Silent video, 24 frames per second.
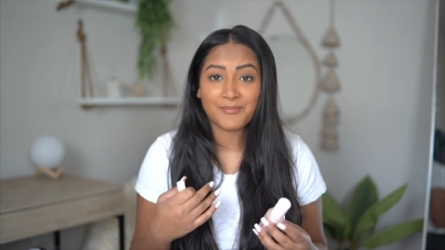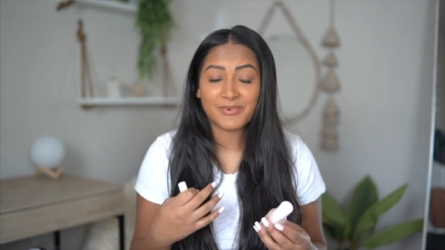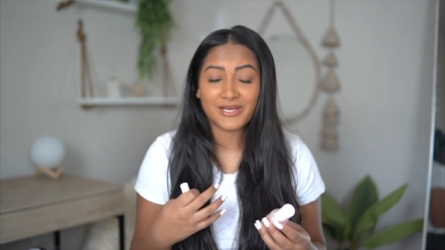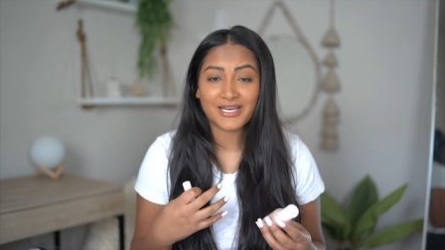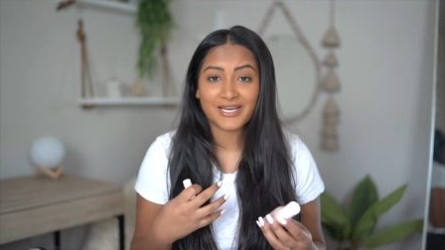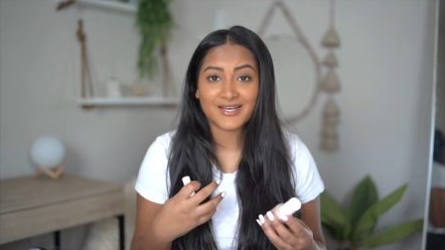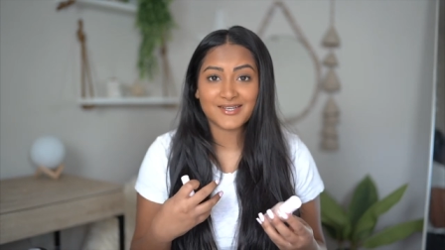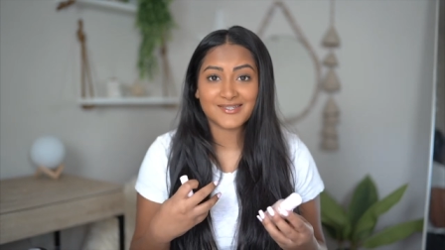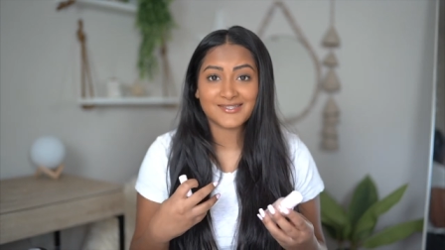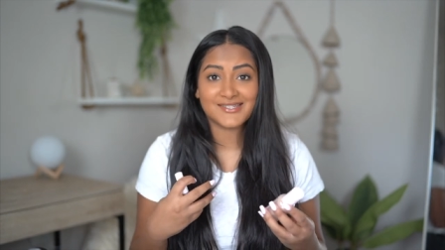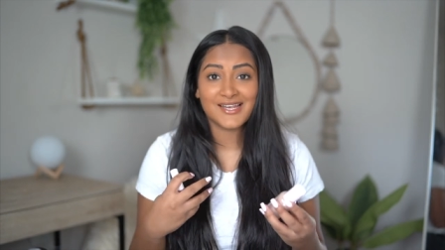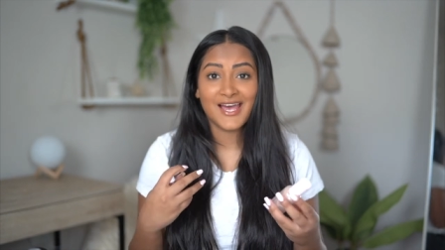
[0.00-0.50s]

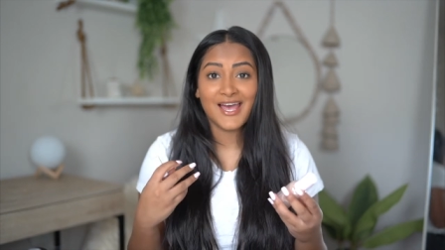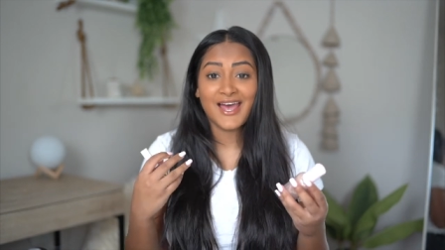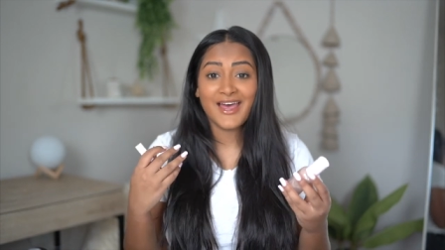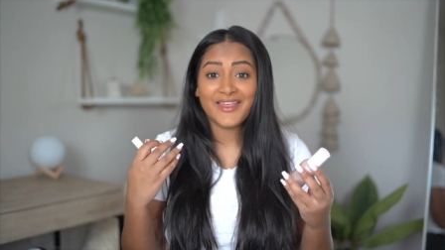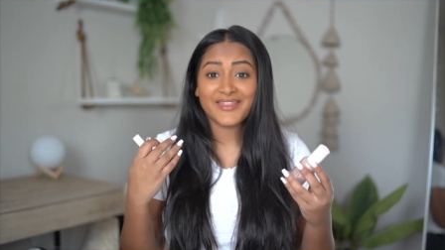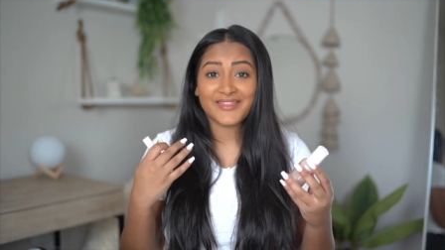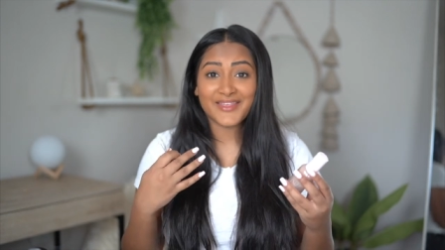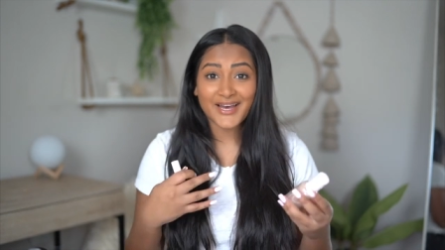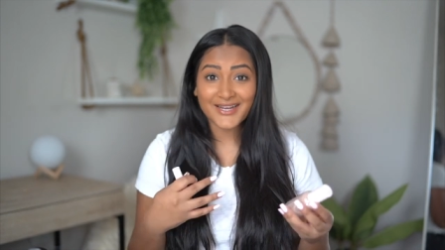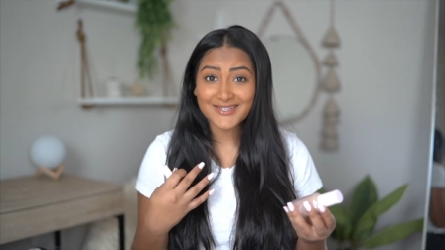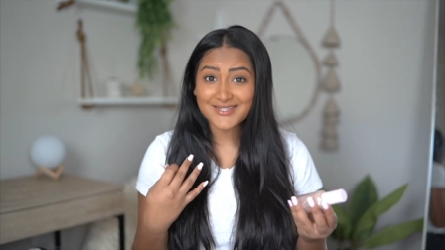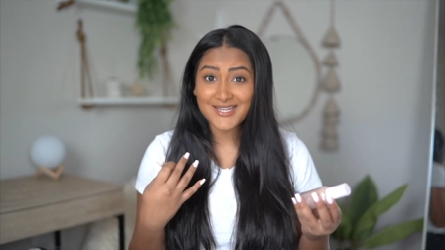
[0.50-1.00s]
because
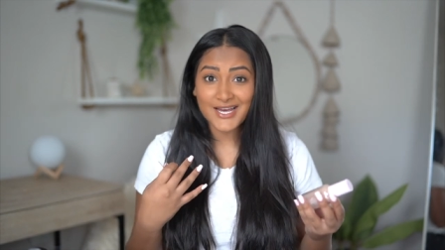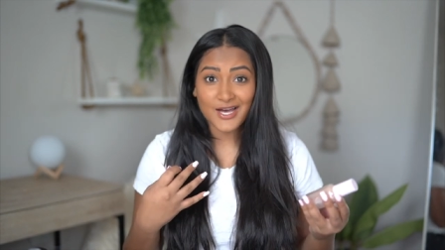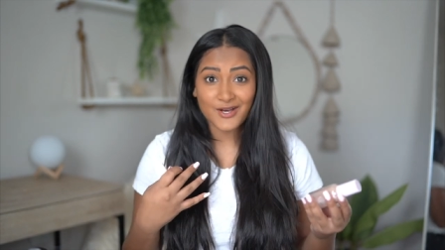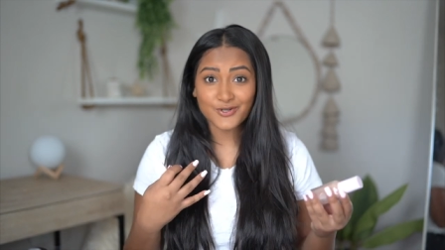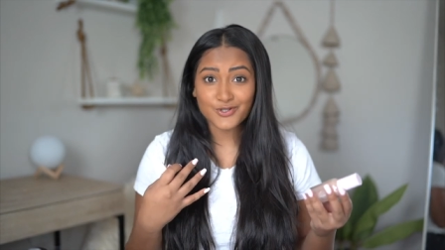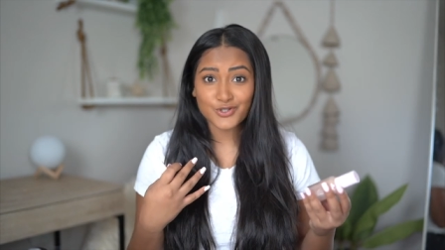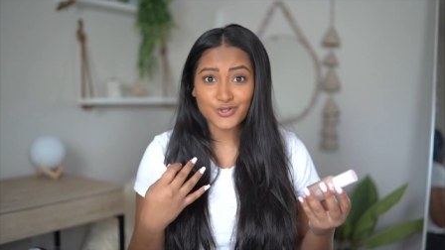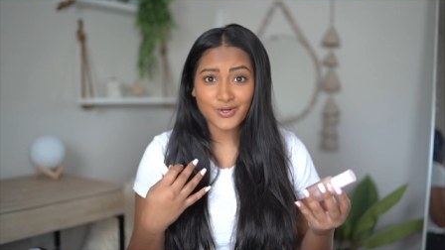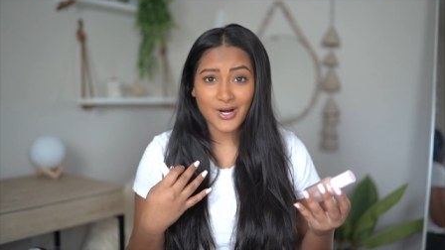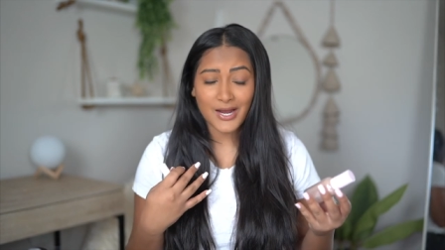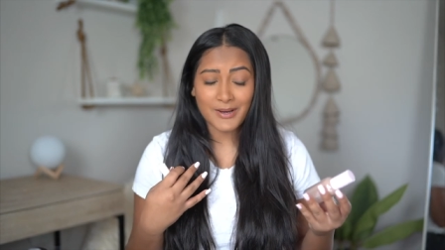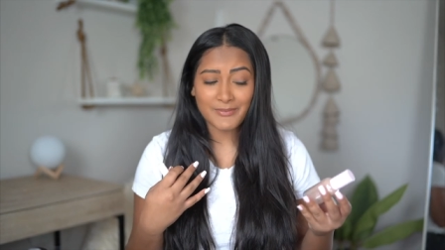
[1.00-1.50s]
that's how
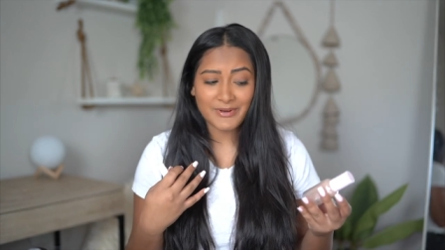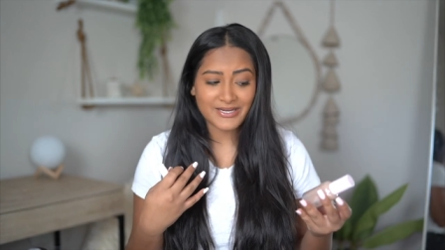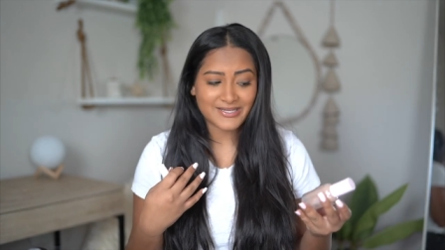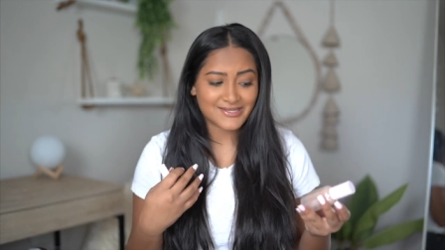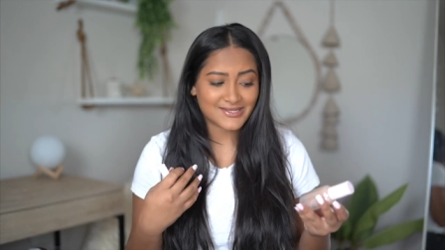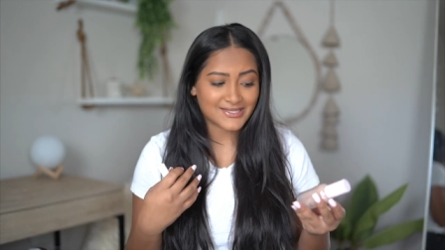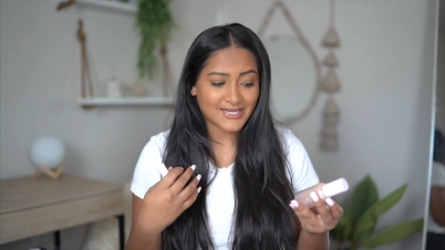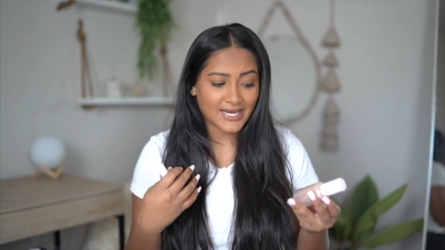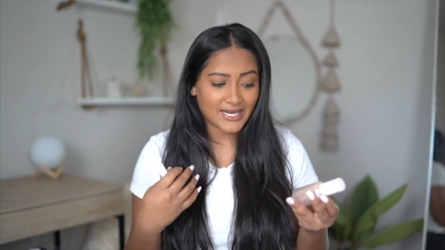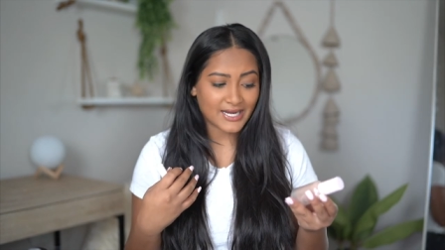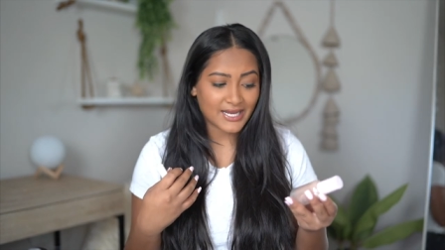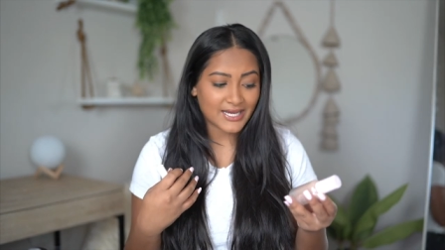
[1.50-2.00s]
dry my
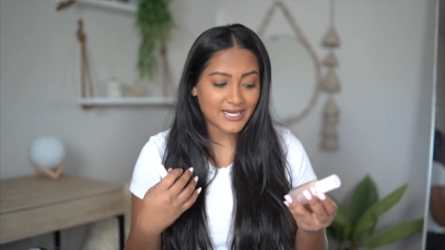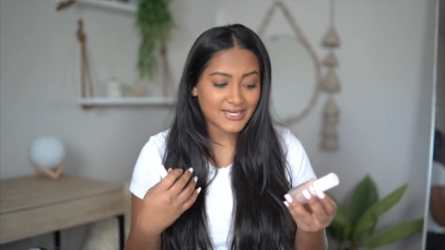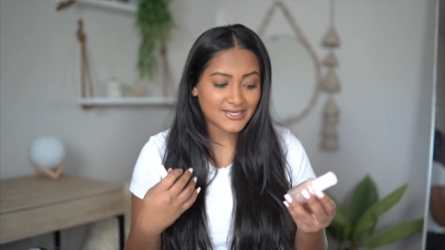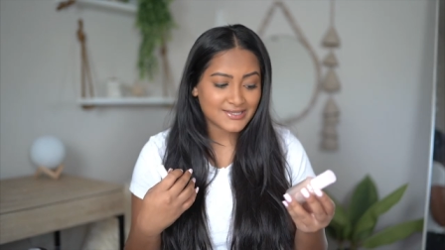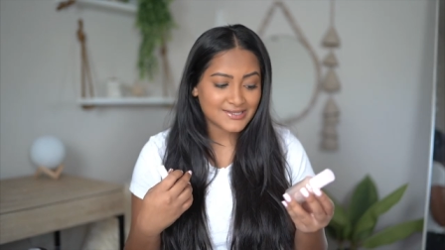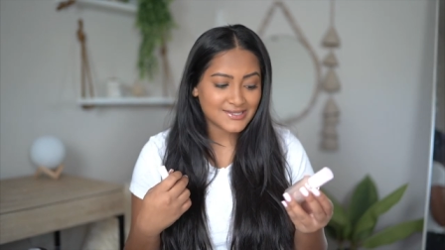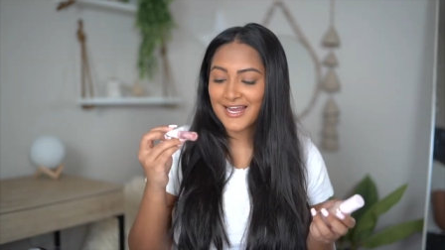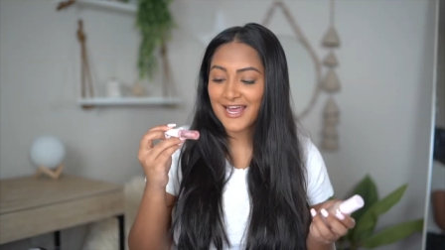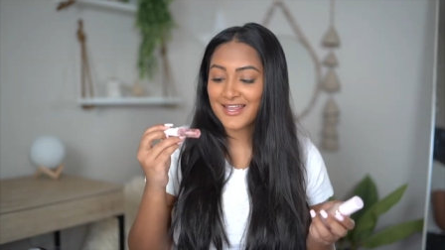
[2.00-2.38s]
skin is.